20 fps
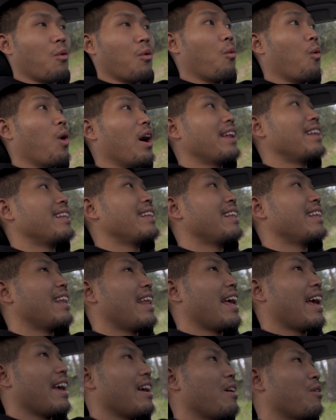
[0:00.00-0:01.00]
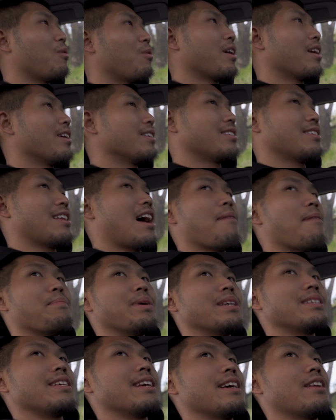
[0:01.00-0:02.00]
where it's not
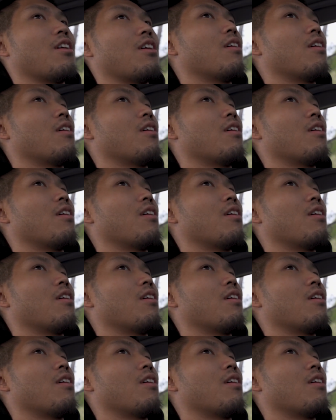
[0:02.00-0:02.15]
busy at